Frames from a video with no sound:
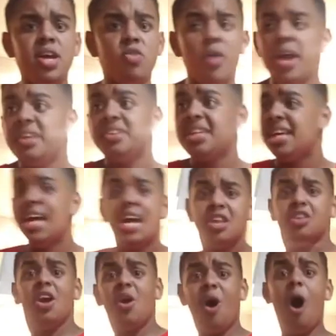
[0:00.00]
me crazy.
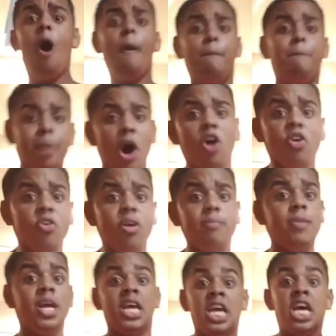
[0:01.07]
They're all bothering
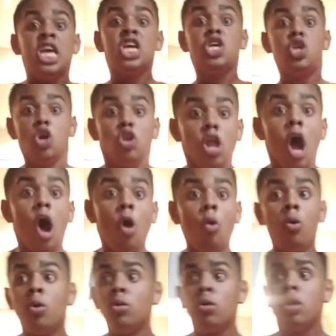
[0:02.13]
me. You
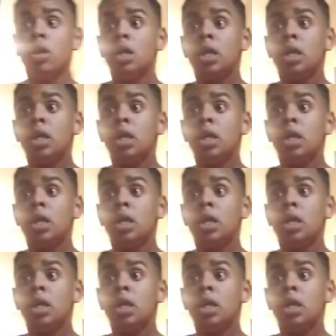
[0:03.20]
know?